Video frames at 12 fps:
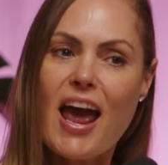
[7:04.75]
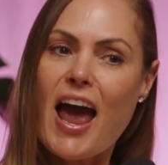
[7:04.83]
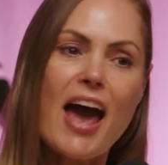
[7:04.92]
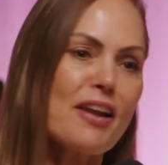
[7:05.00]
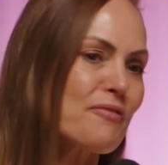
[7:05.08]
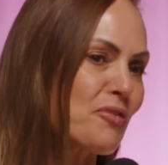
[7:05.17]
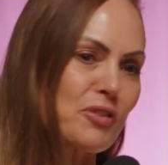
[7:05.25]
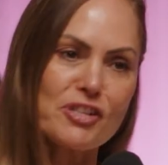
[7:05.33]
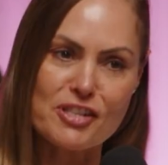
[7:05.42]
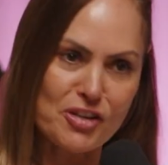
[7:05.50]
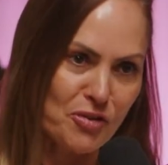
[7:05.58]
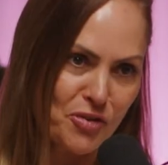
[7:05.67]
And
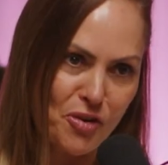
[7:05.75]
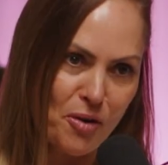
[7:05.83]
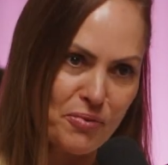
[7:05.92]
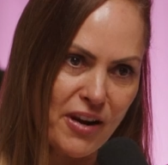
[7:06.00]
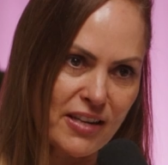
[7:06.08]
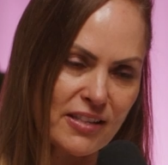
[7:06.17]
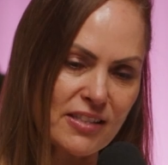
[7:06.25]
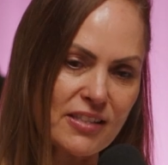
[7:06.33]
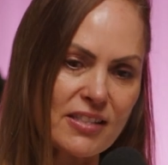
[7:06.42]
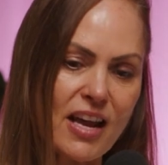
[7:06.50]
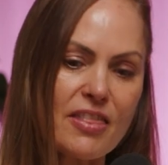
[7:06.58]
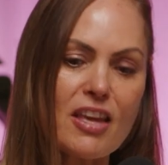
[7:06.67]
unfortunately, you're not pregnant.
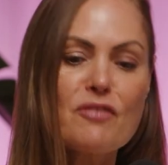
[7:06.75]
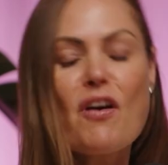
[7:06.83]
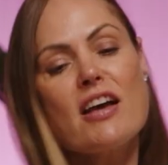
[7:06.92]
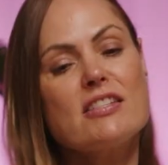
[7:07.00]
And the advice